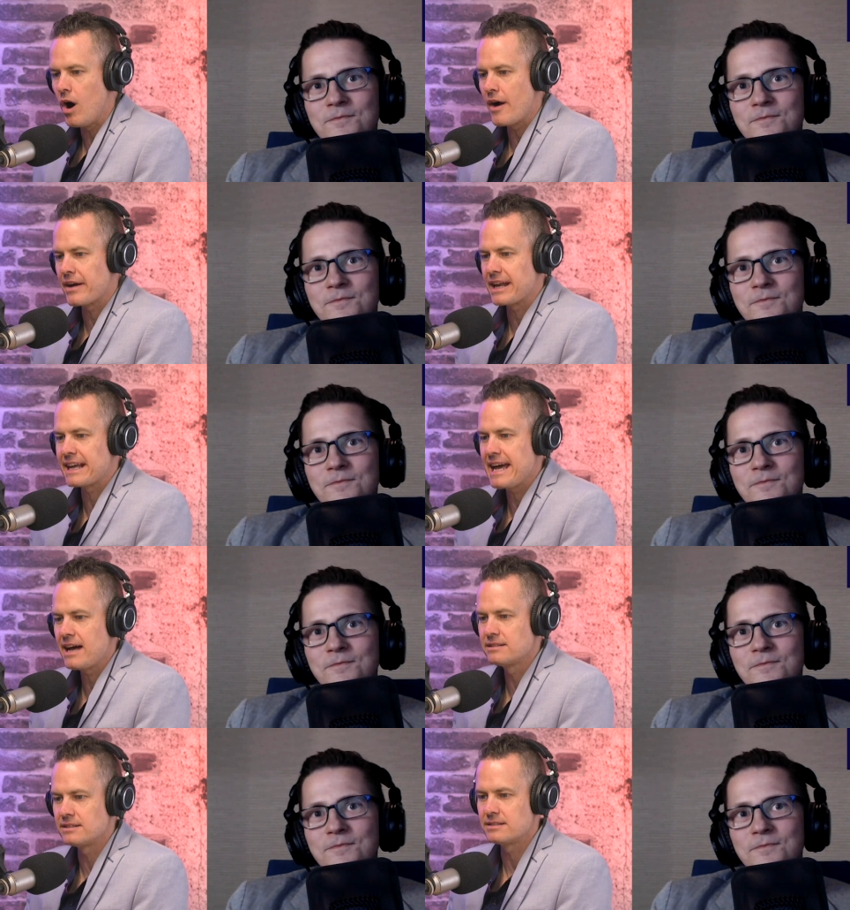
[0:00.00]
Speaker 1: hiring an
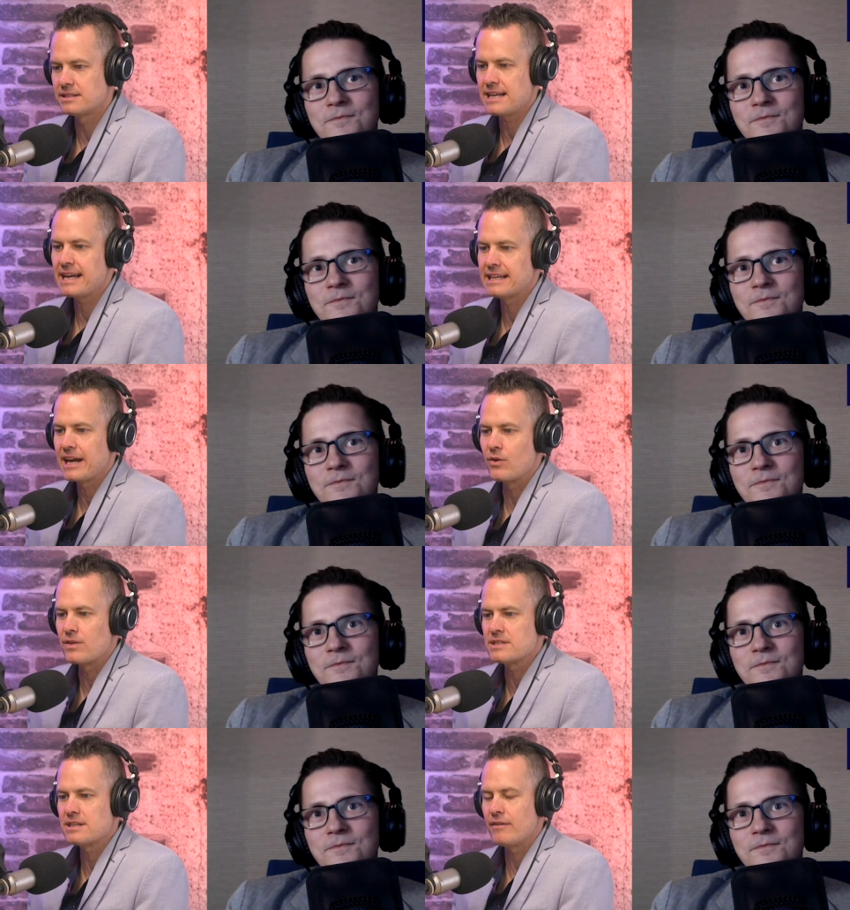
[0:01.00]
accountant to take care of
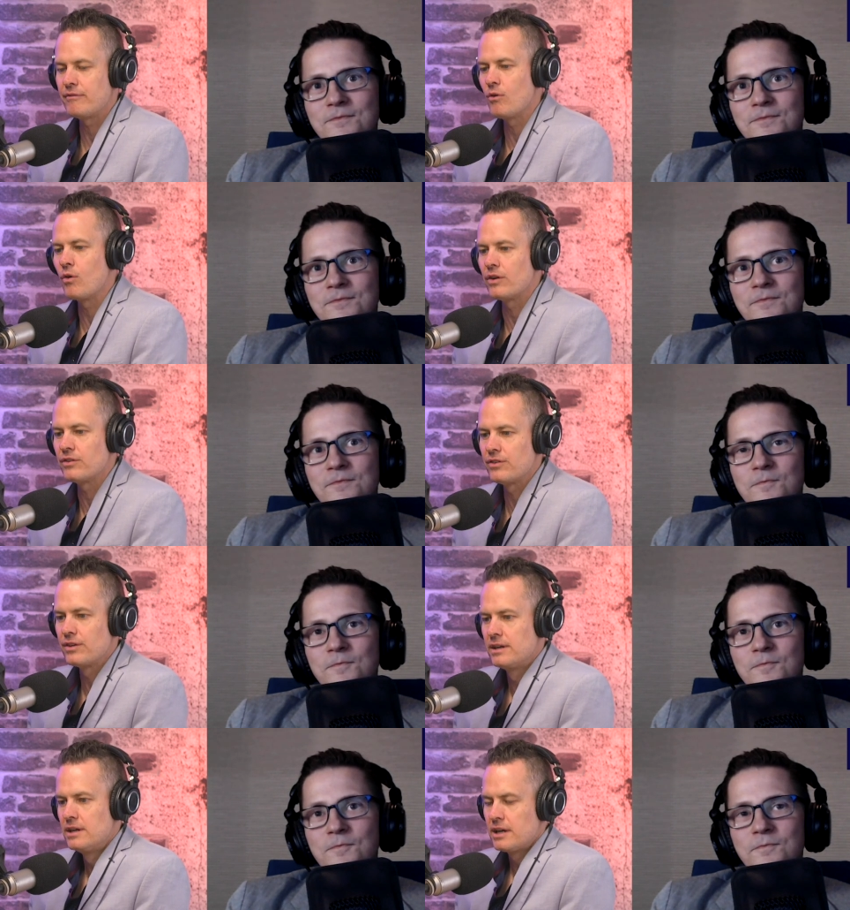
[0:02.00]
this stuff for us?
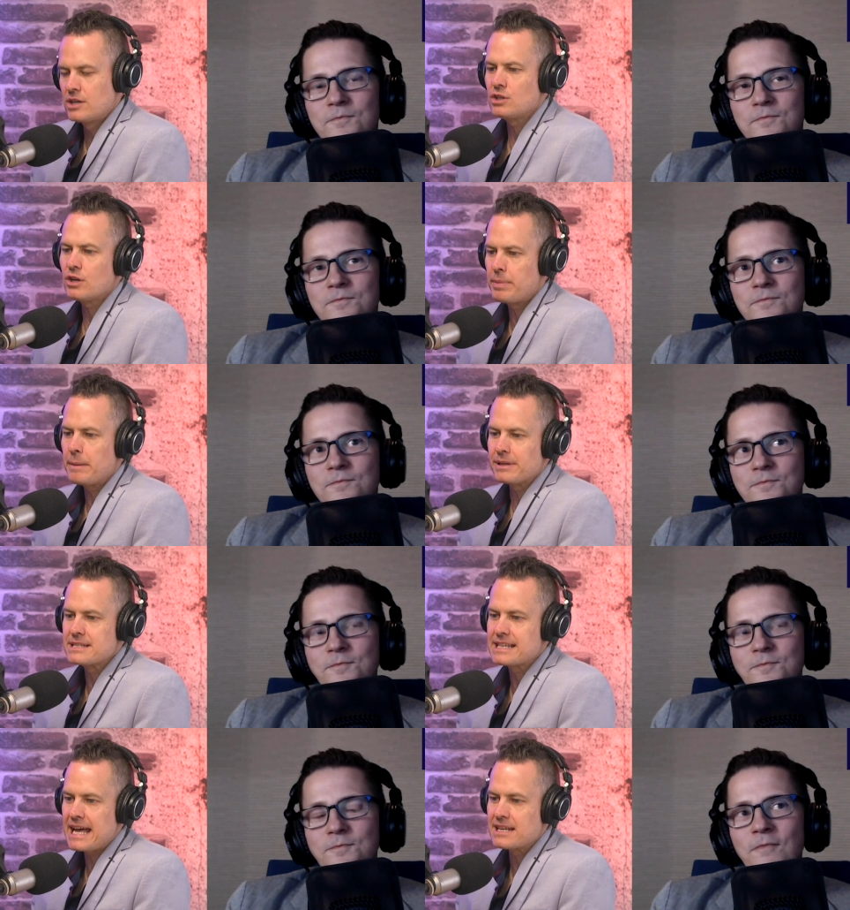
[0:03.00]
Because a lot of people are
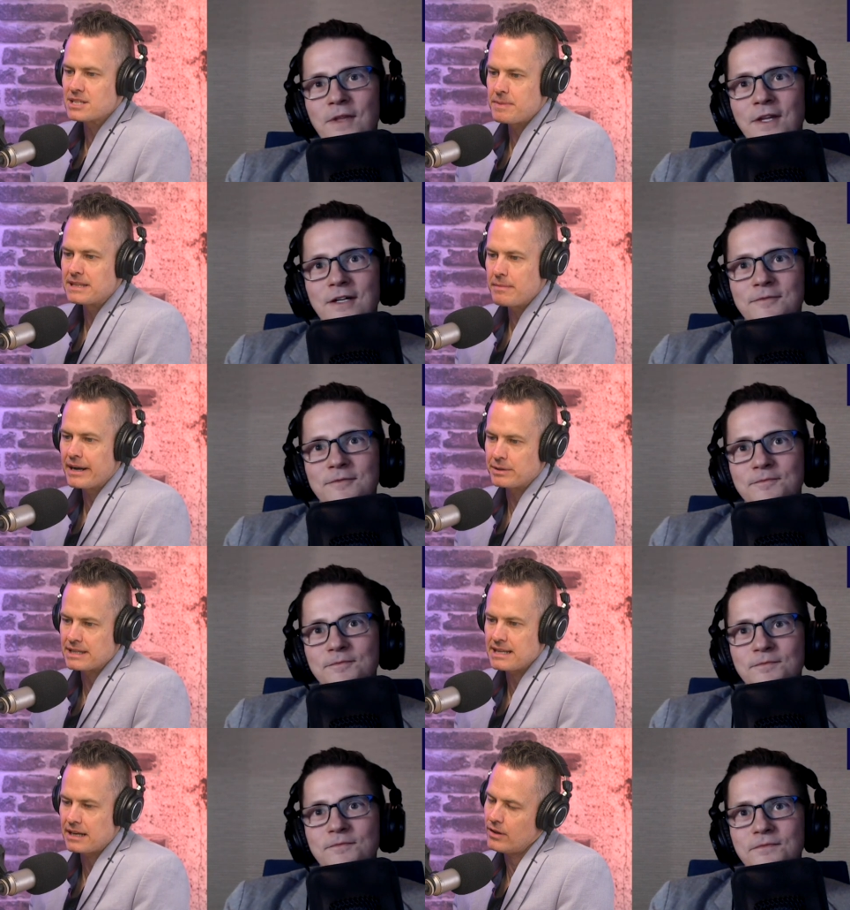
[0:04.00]
scared to spend the money when
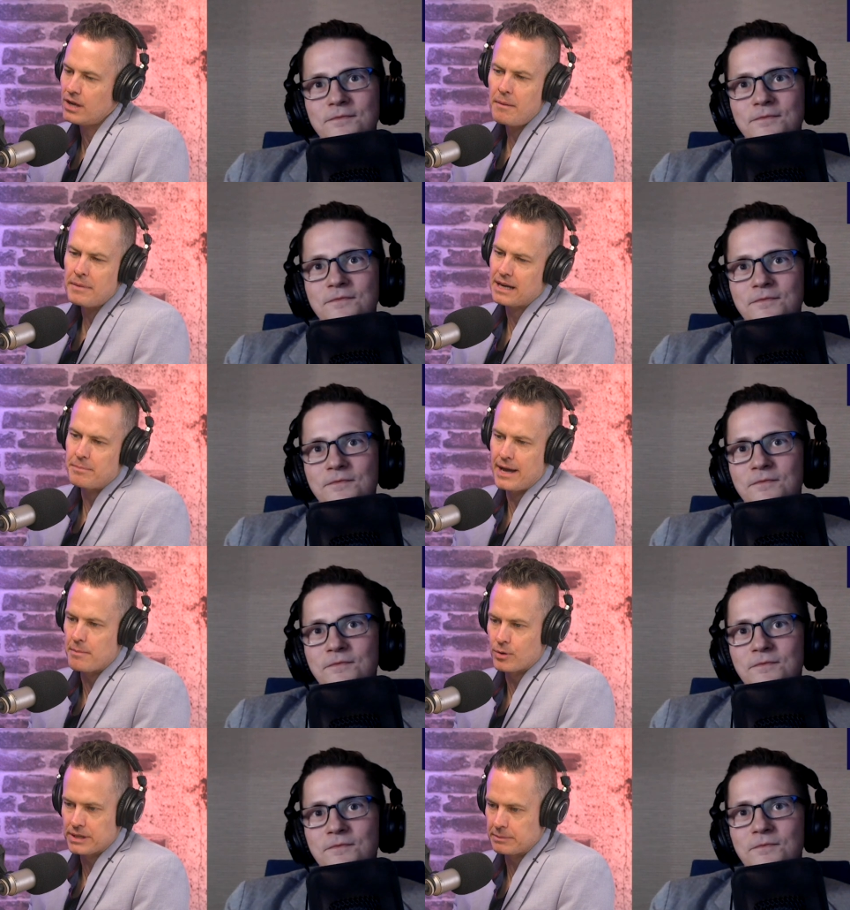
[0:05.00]
they're starting. They're like, oh, I'm not going to pay
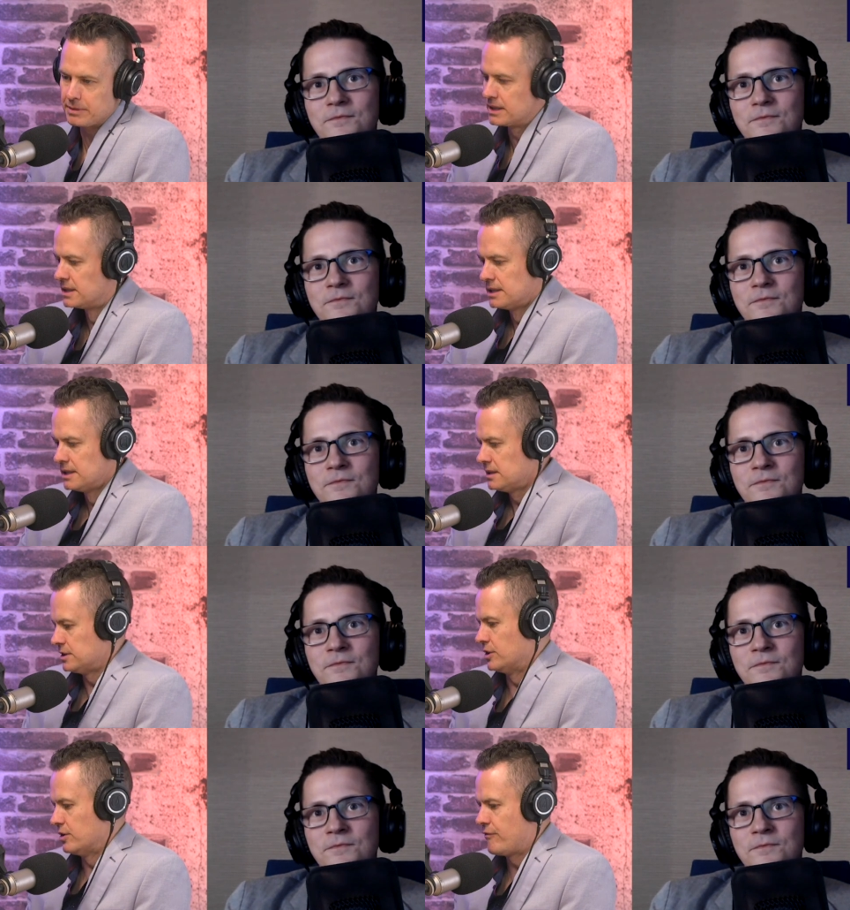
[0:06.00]
a bookkeeper,
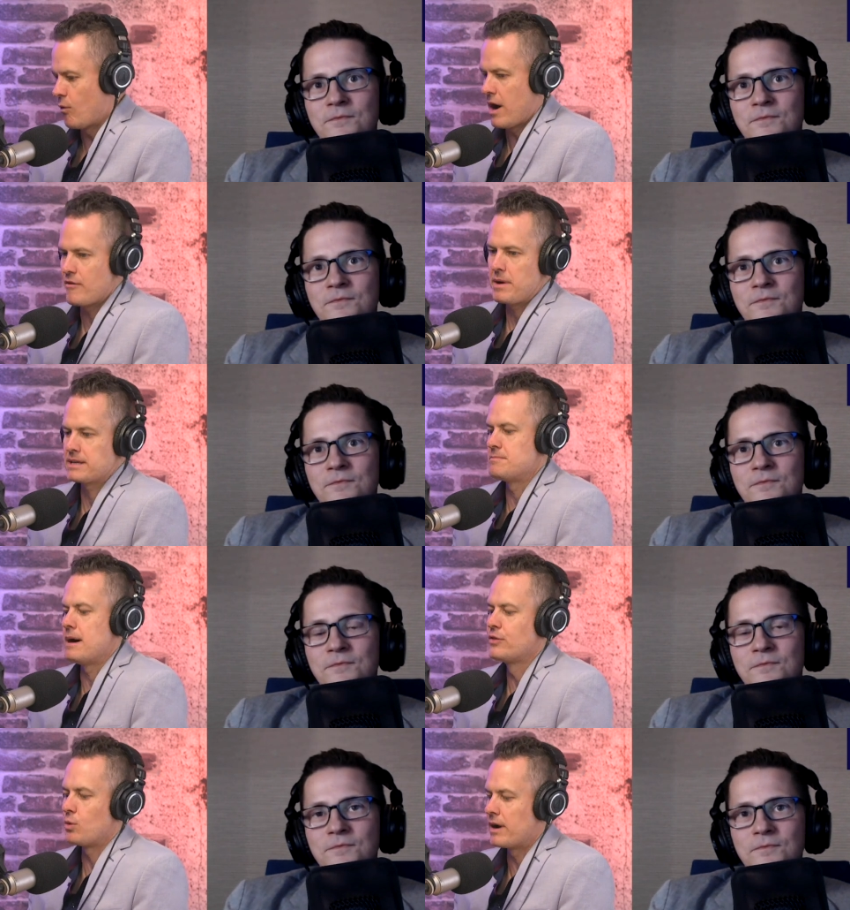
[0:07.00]
you know, four hundred bucks a
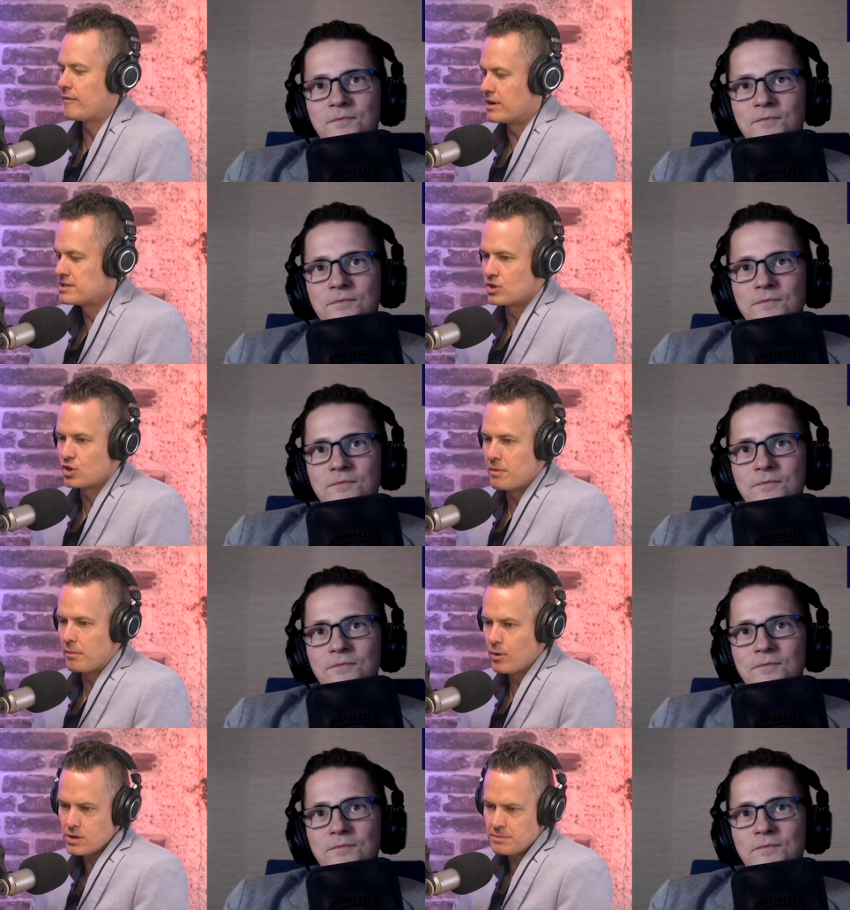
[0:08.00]
month or whatever it is to do
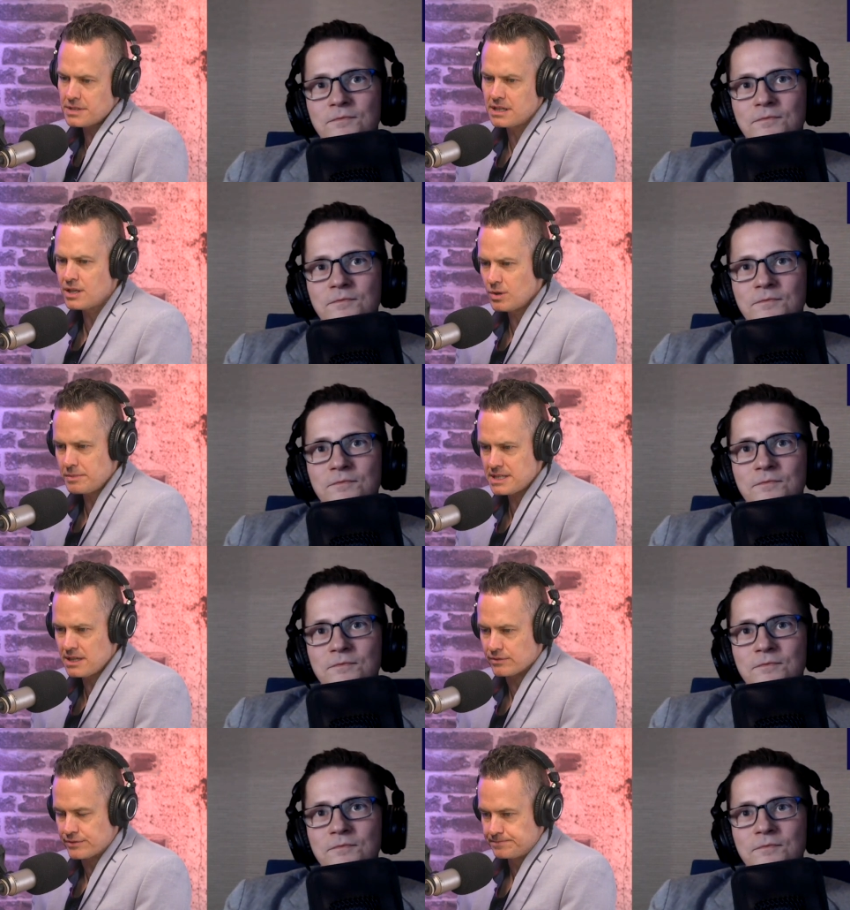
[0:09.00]
my books. I'm just going to do it
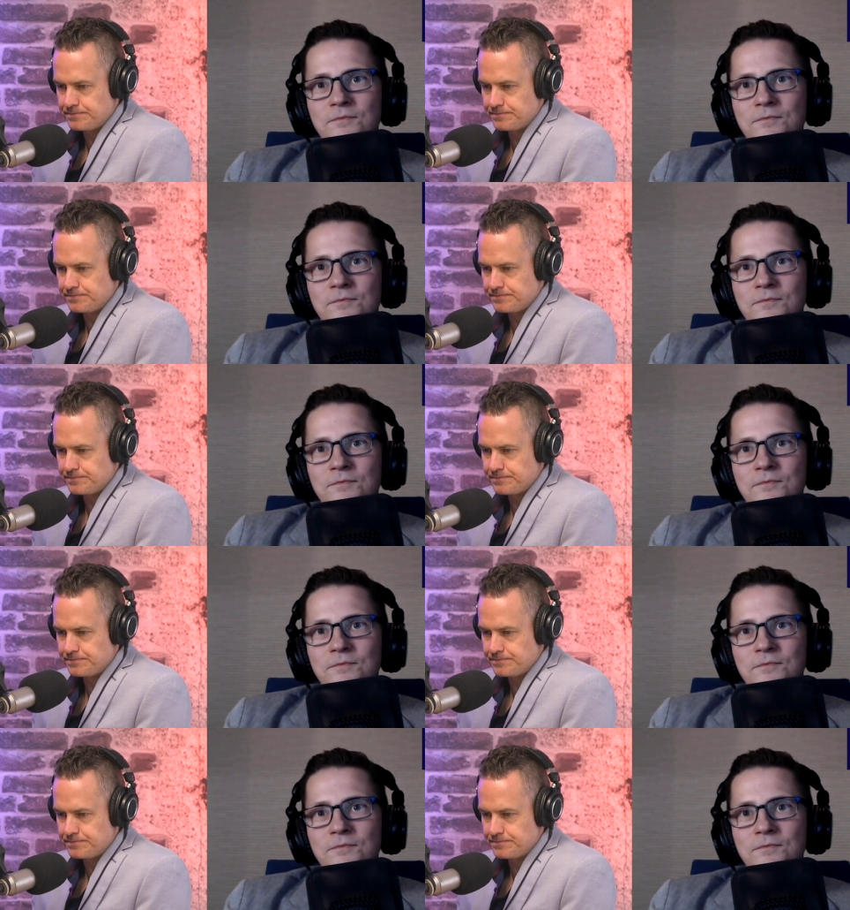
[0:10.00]
myself.